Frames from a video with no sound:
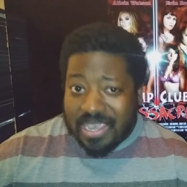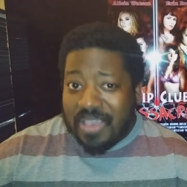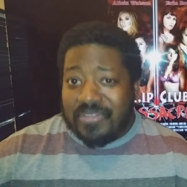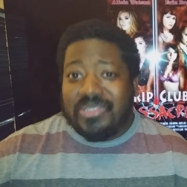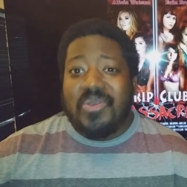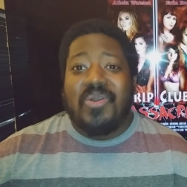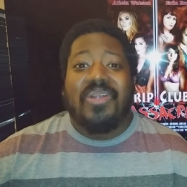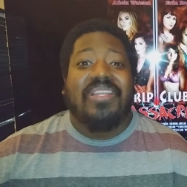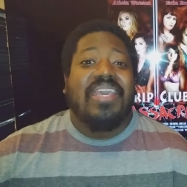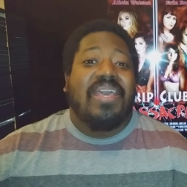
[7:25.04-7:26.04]
But
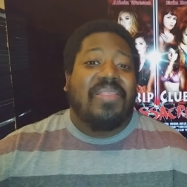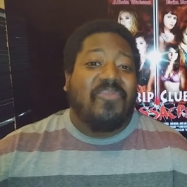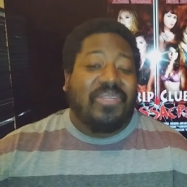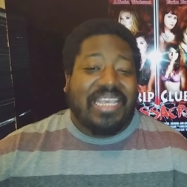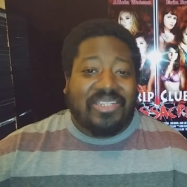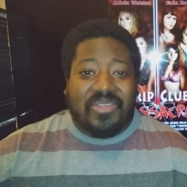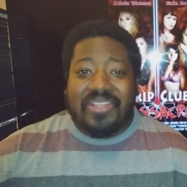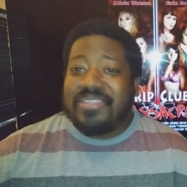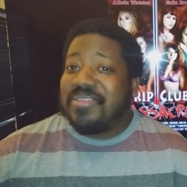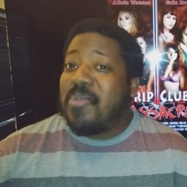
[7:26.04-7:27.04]
doing mm-hmm. when they do
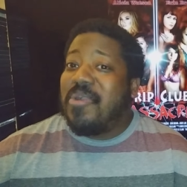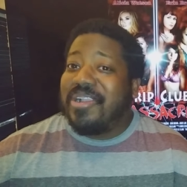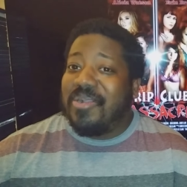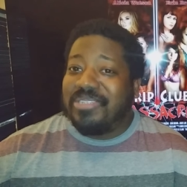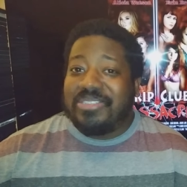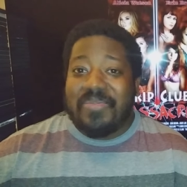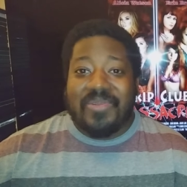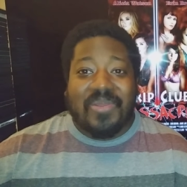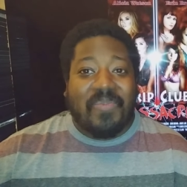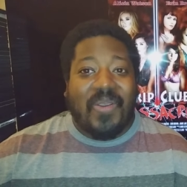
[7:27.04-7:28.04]
this, that one girl was stripping on
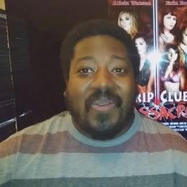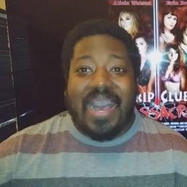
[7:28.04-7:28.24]
the pole.